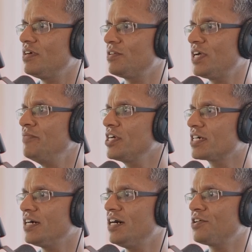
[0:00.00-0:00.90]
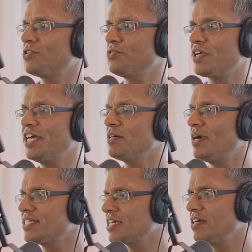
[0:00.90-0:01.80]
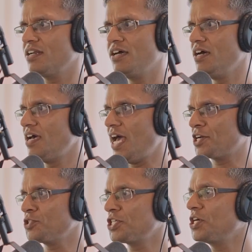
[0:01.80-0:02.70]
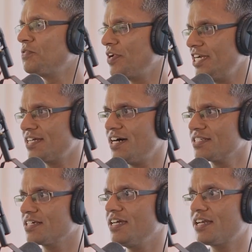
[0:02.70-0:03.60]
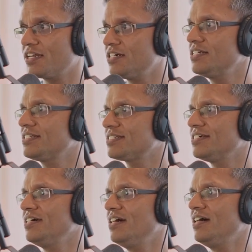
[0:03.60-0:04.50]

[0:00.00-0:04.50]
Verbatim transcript: uh, driving a car or to ride a bicycle, agnostic of any task, it learns